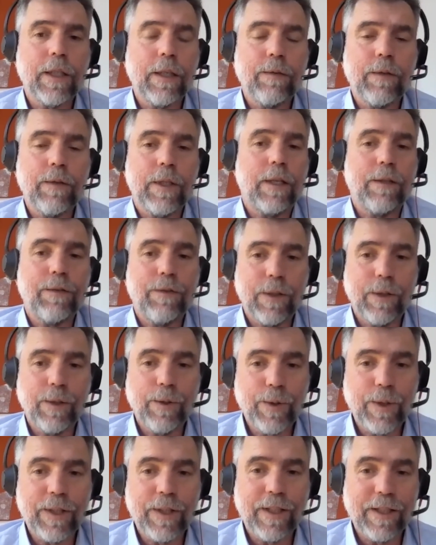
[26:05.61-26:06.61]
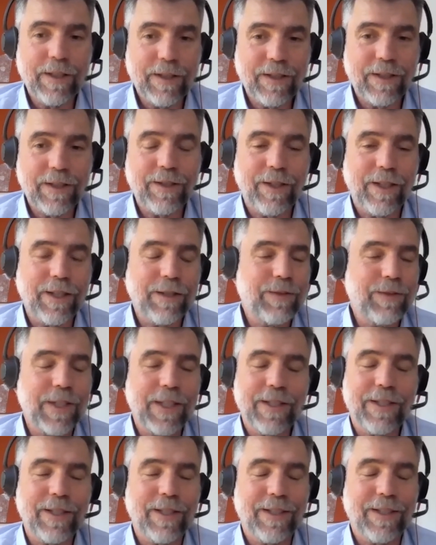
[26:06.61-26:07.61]
even though if you look at the list of side
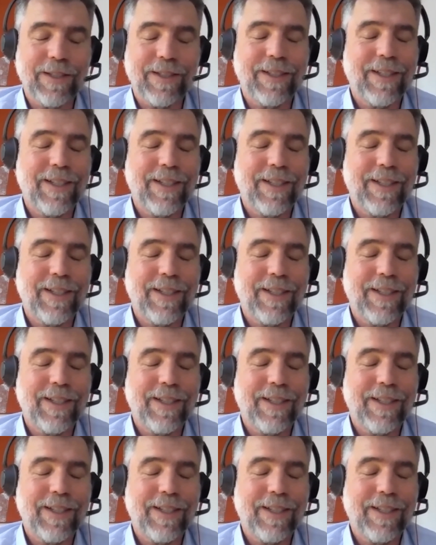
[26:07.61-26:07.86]
effects and